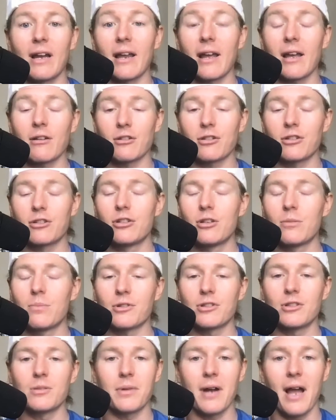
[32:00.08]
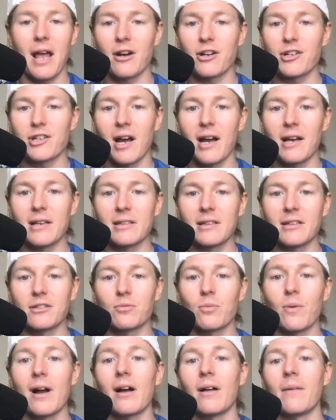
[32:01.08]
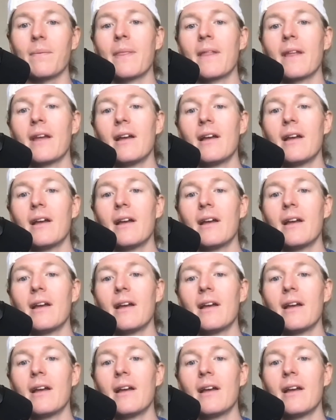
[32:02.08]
and super energizing as well.